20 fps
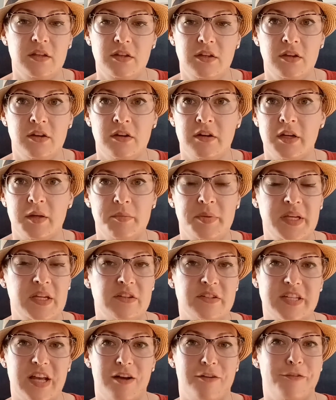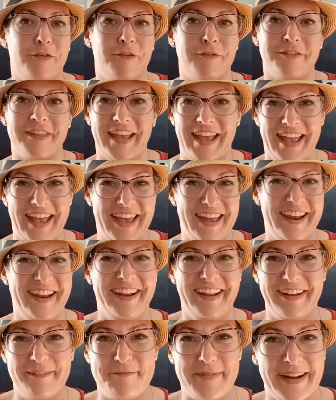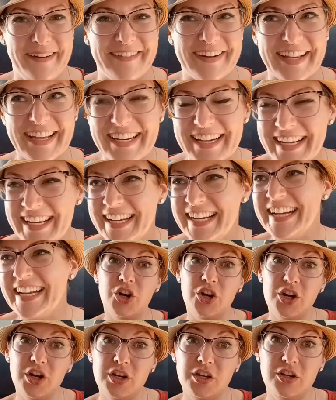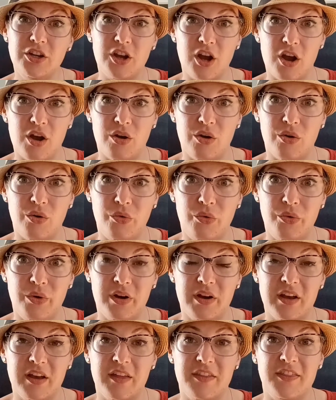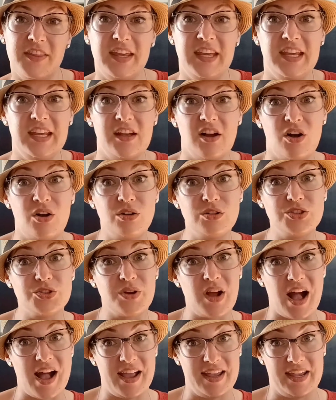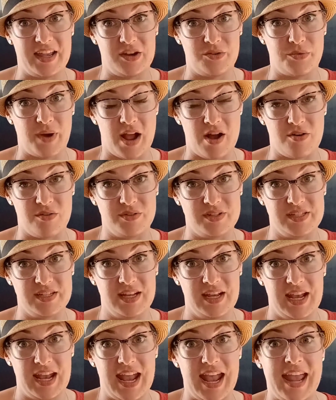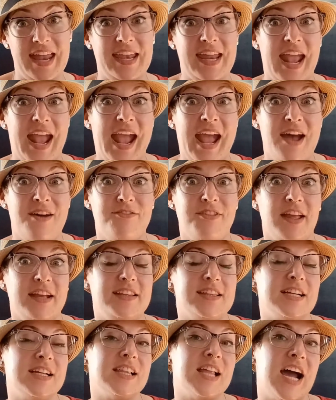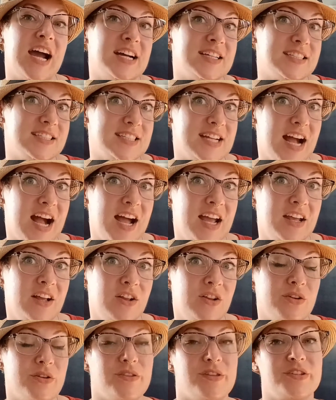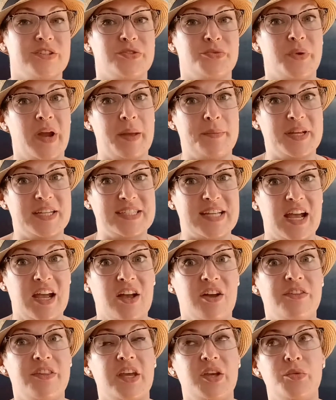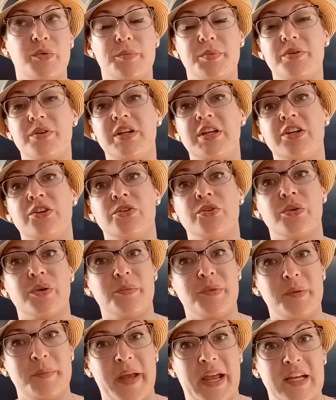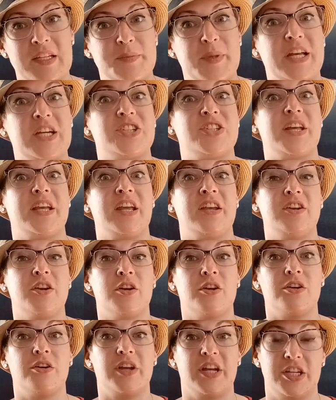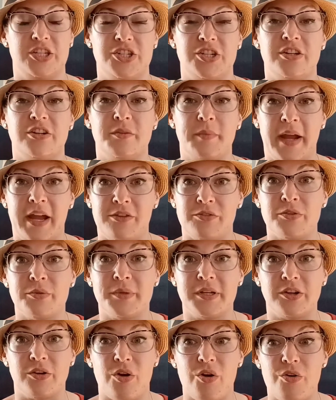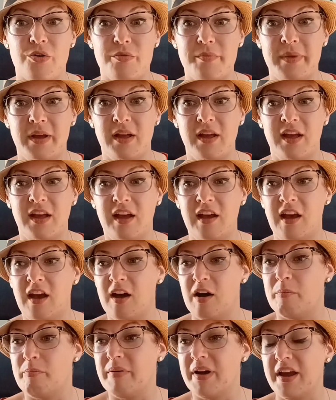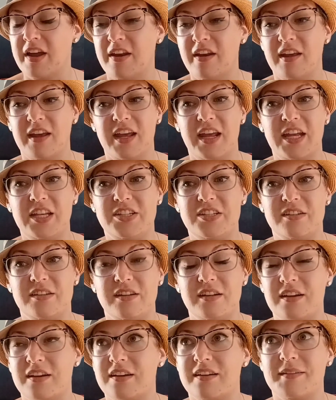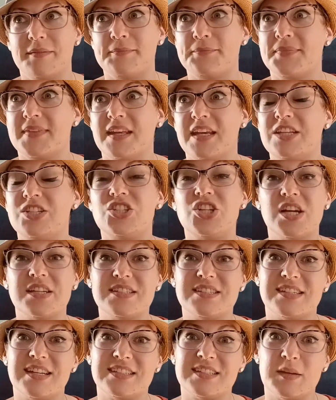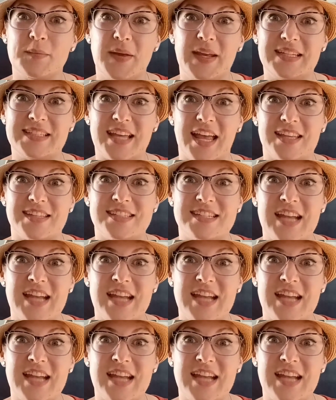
You're gonna beat yourself over the head about it. Could go the ultra high-end route and have like the glass tile or the ceramic tile that you would put in a normal backsplash like in your kitchen or your bathroom in your home, but it just doesn't make sense.